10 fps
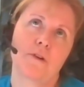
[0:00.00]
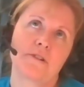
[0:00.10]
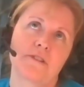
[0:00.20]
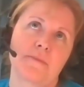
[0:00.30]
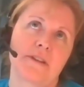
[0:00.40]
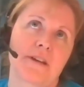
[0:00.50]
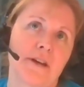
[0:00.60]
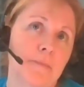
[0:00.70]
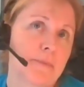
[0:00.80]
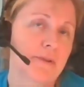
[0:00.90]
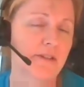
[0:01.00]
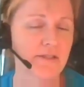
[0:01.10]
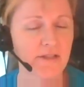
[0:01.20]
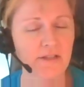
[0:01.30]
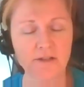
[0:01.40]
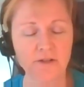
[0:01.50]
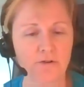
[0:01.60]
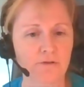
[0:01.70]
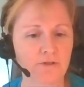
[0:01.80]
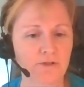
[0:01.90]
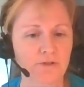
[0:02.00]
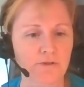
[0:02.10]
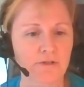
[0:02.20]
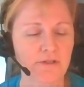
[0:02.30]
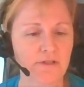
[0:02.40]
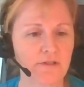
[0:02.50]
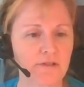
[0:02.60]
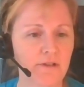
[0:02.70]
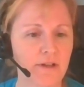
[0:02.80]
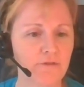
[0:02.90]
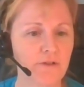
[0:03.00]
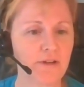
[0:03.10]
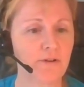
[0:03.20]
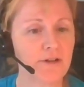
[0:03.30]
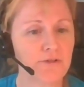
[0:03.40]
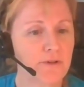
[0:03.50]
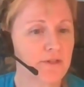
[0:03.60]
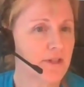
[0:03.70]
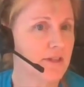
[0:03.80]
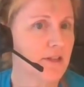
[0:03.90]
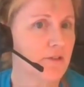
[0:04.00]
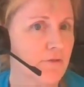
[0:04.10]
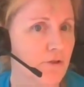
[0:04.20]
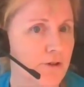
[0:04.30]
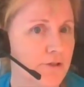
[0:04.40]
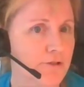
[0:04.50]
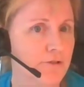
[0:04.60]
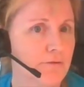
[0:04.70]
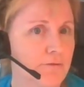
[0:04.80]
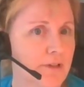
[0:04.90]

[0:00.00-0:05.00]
are some of the companies that your students, after they graduate, that they've gone to?